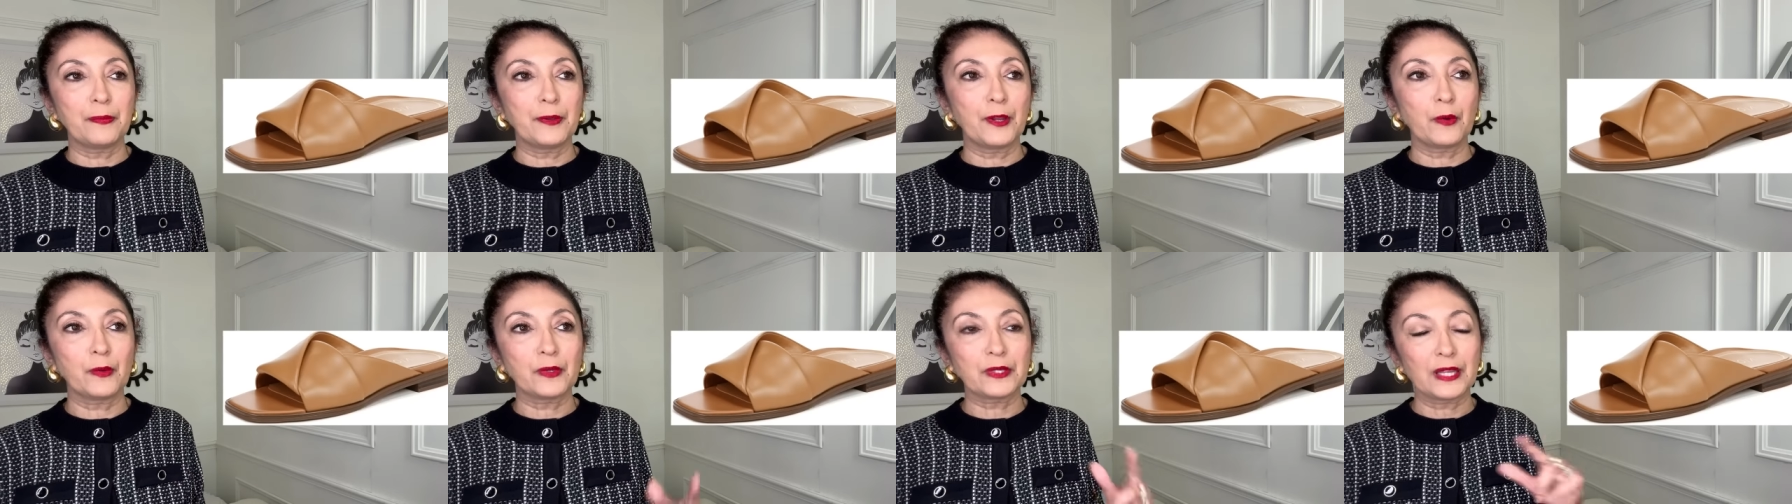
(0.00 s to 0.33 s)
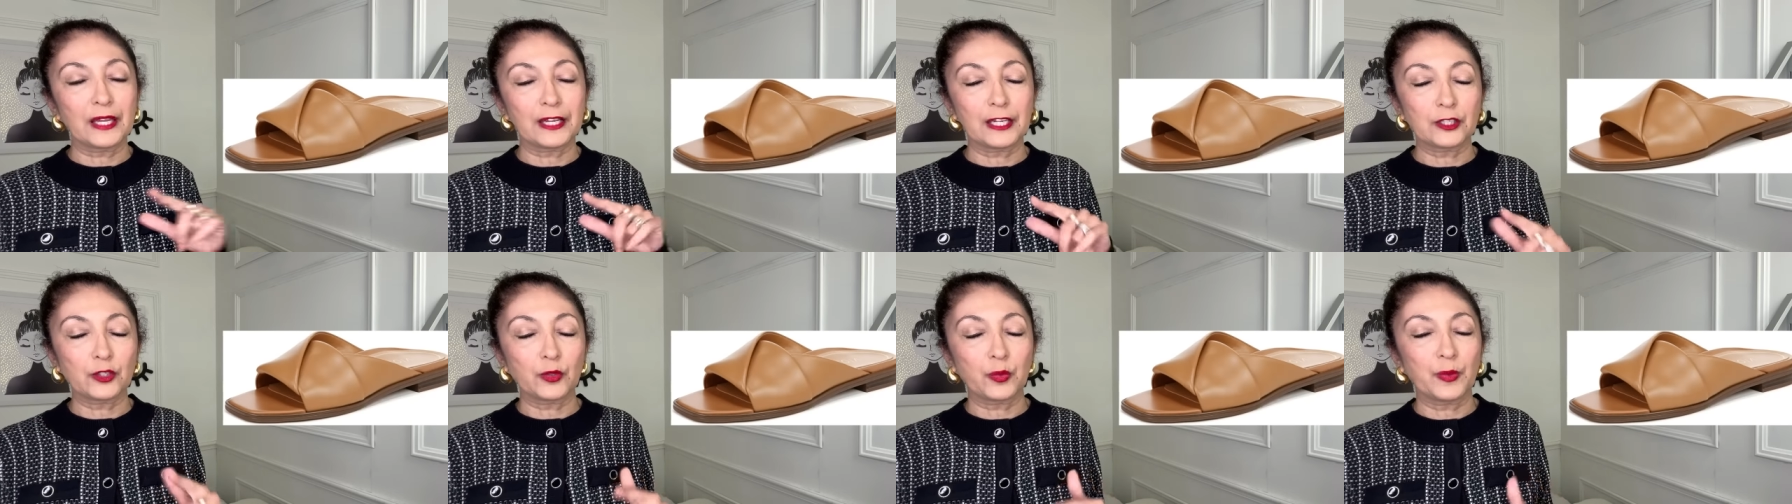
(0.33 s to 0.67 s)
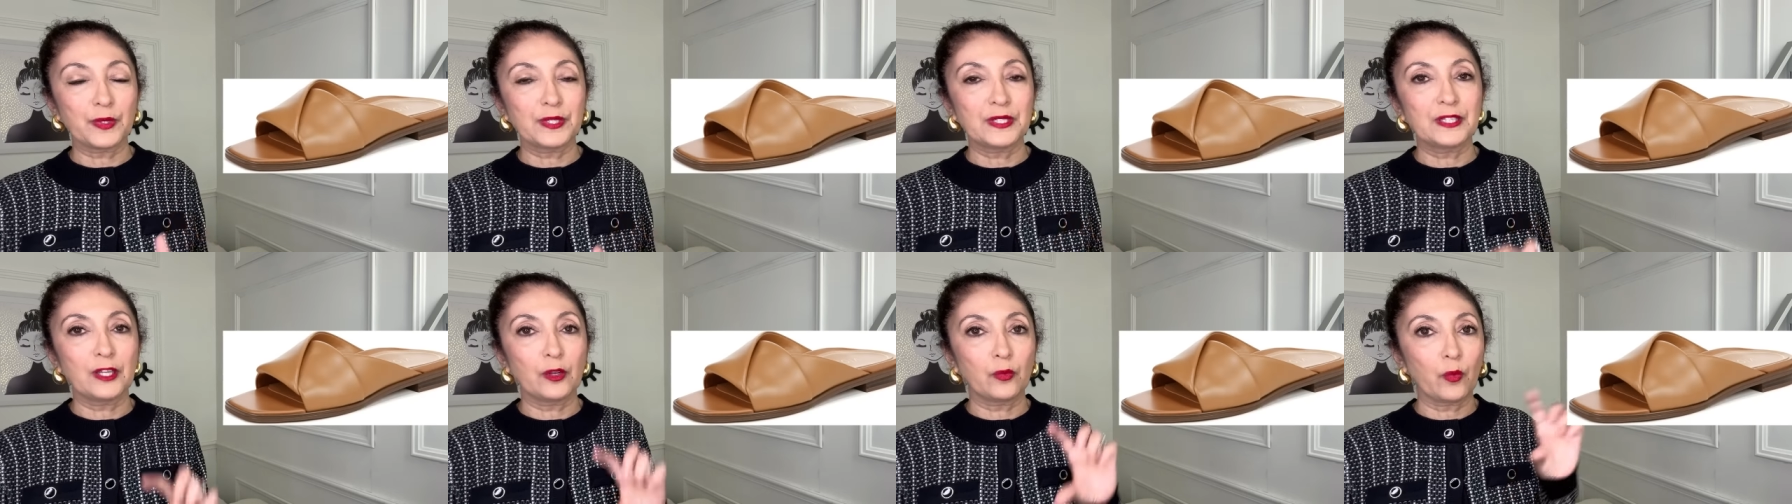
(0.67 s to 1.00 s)
here with like a
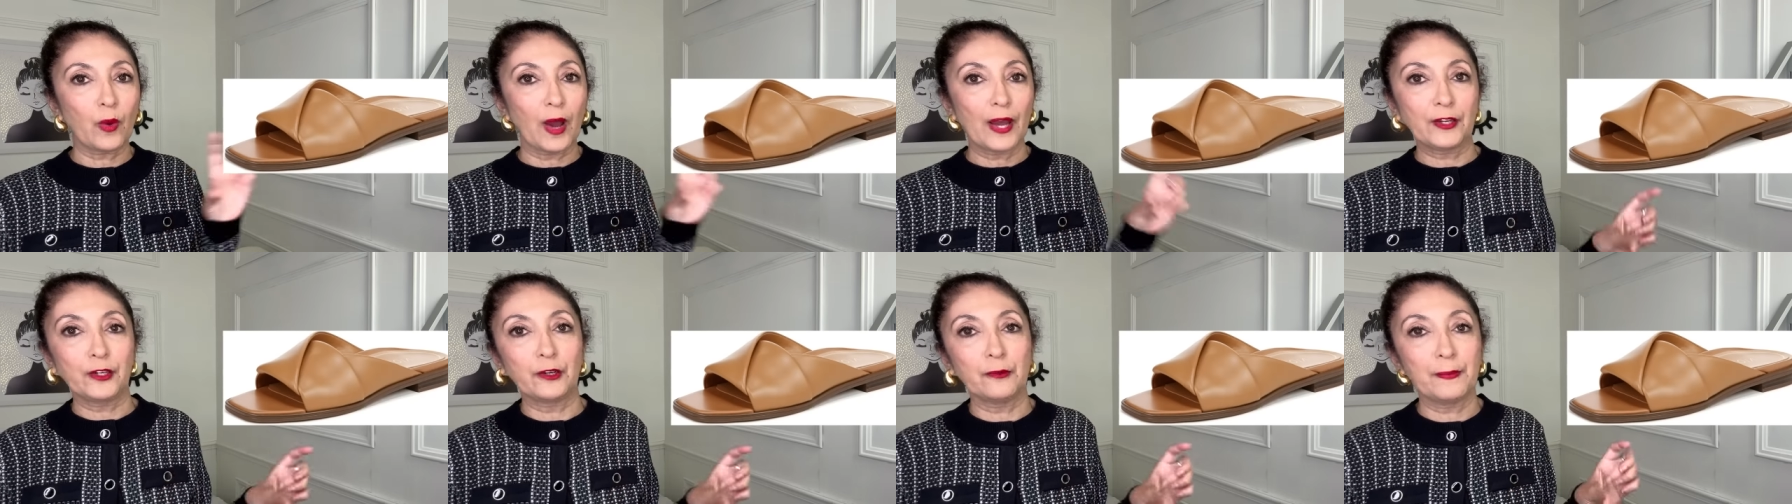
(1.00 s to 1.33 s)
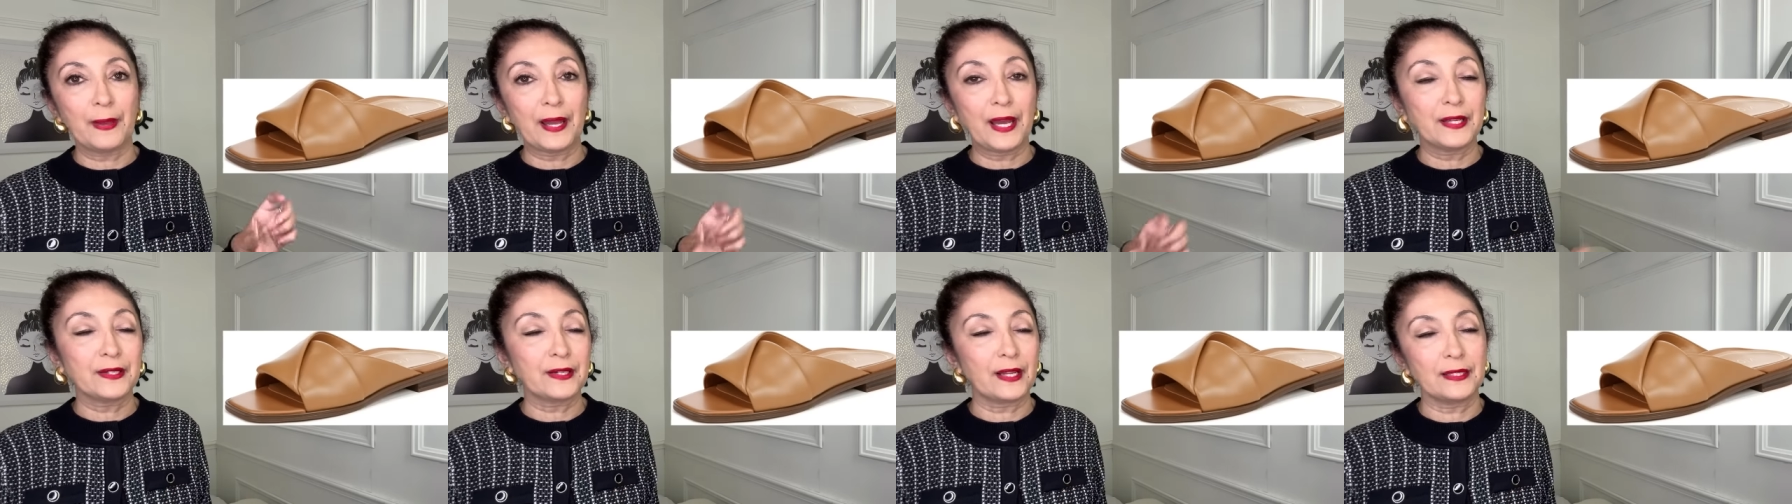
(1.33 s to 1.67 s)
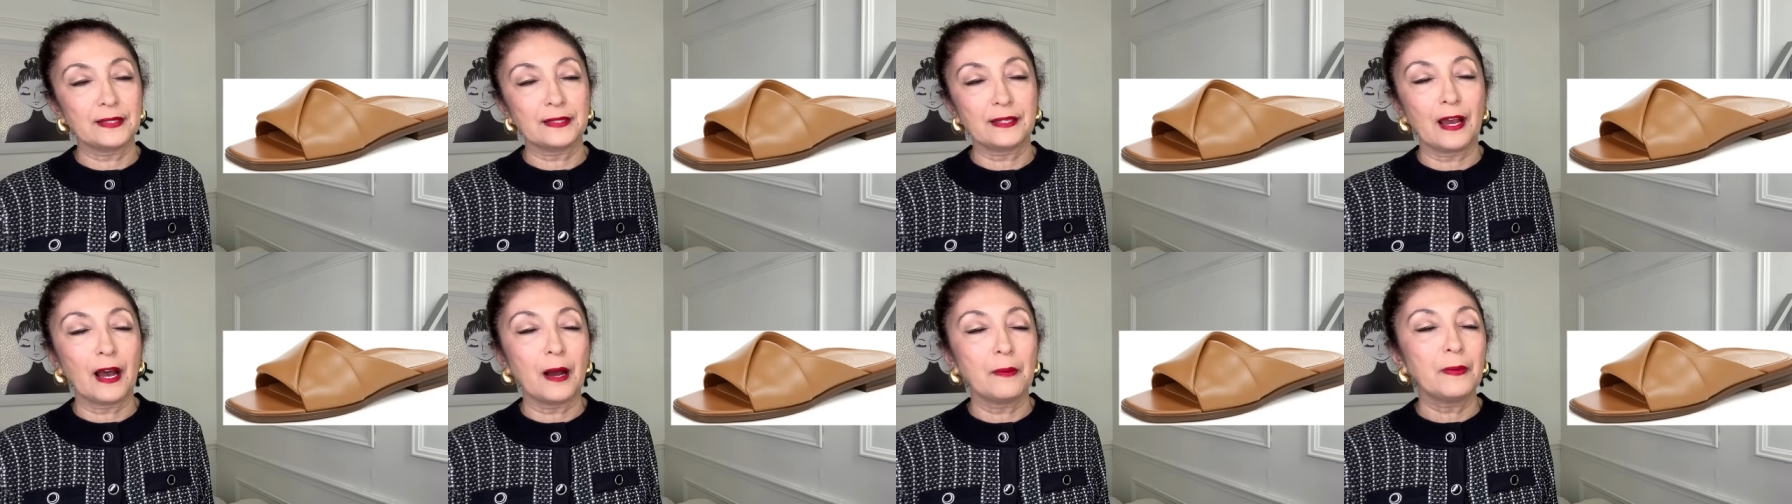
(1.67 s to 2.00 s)
twisted wider band on
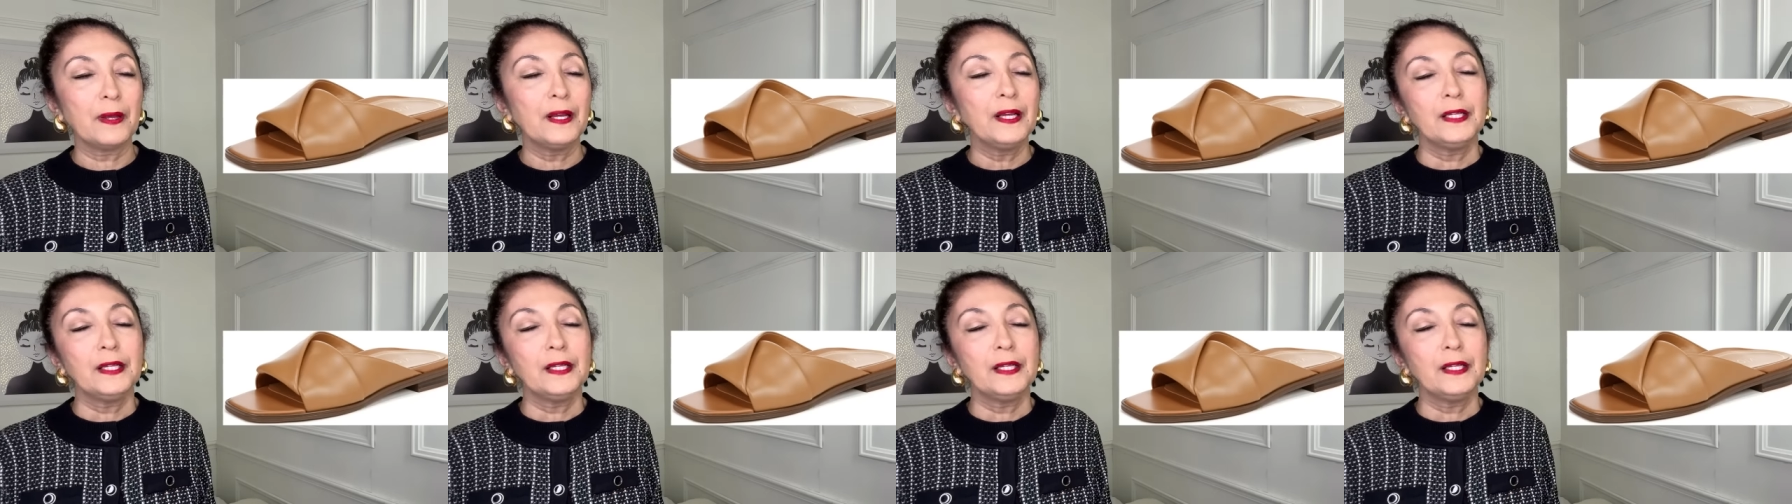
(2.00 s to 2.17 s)
top.